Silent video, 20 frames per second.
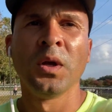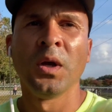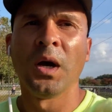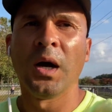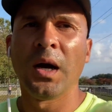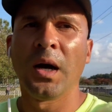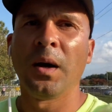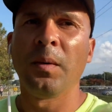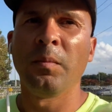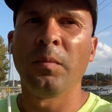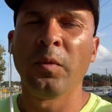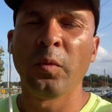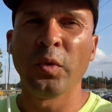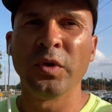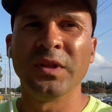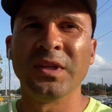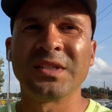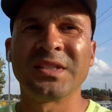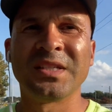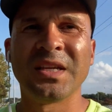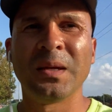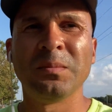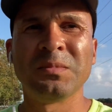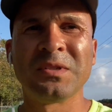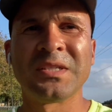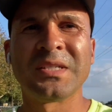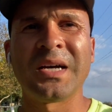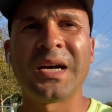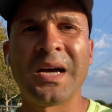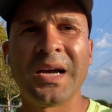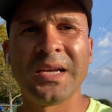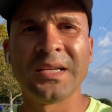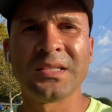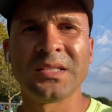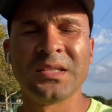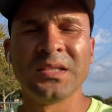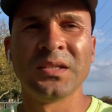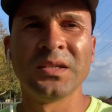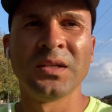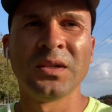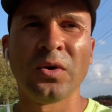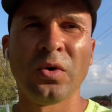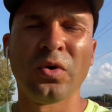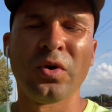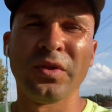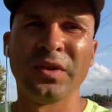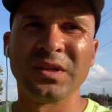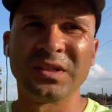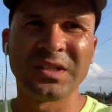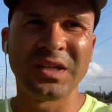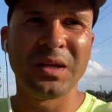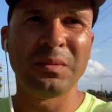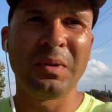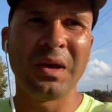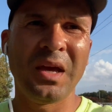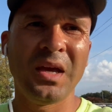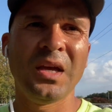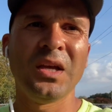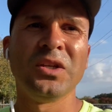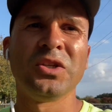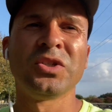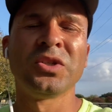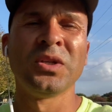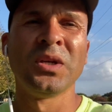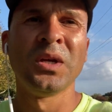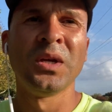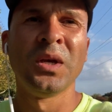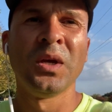um, with the same size or the same age.